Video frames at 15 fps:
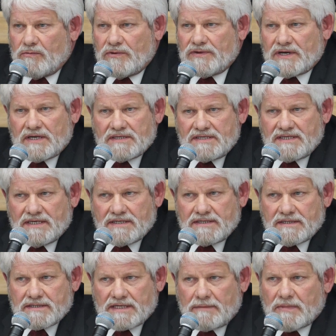with a
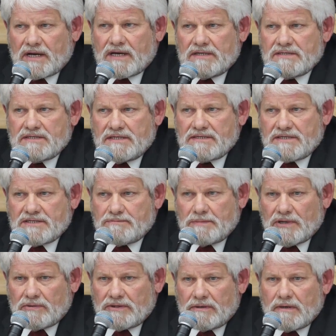consensus. I'm a consensus
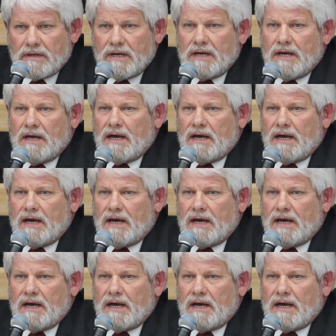builder.